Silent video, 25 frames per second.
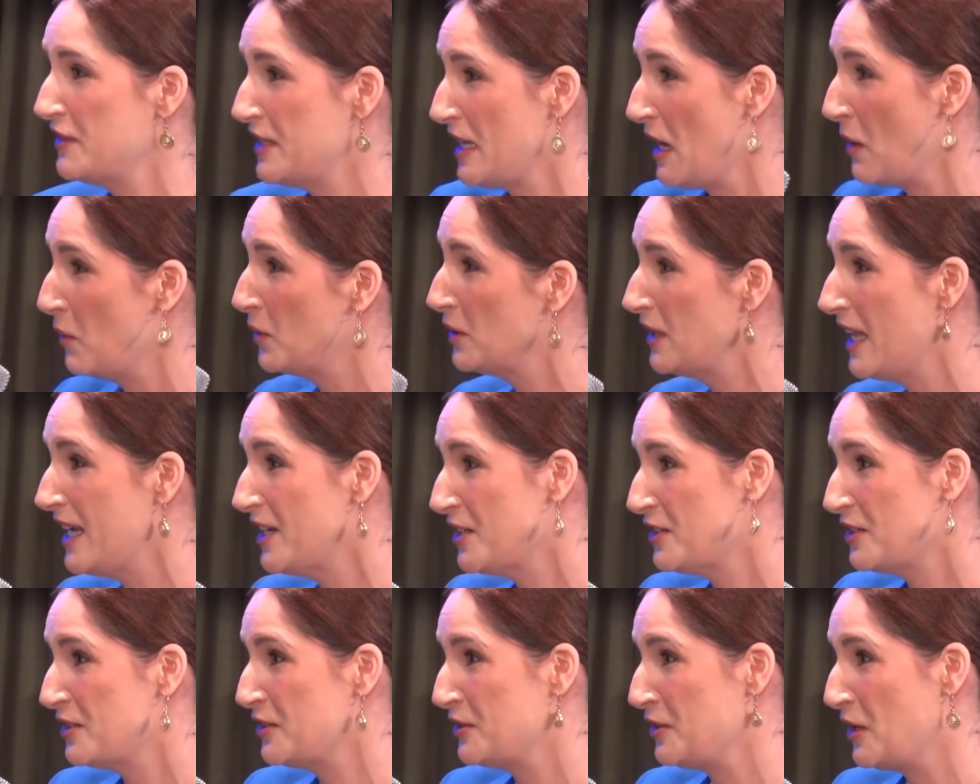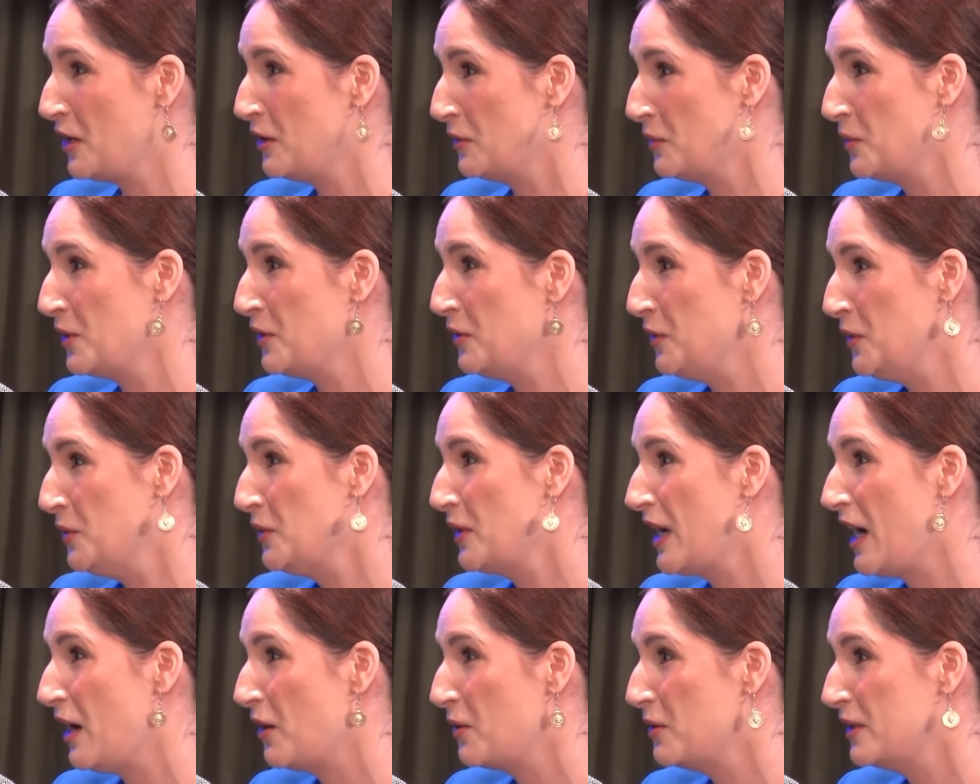I would like to start with you,
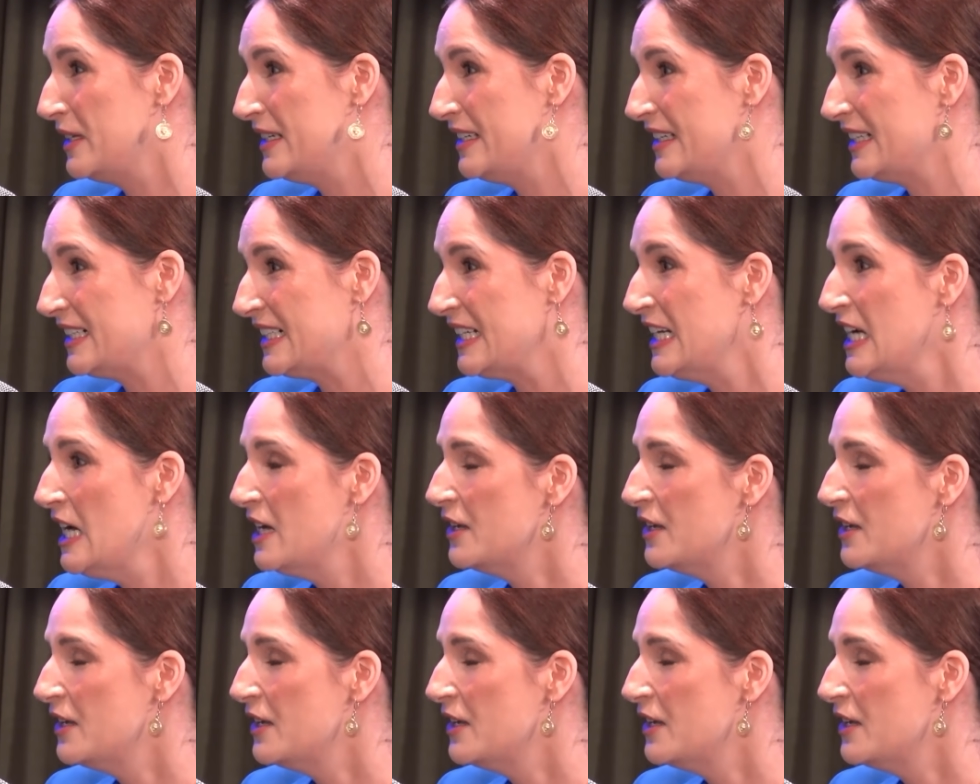Carolina.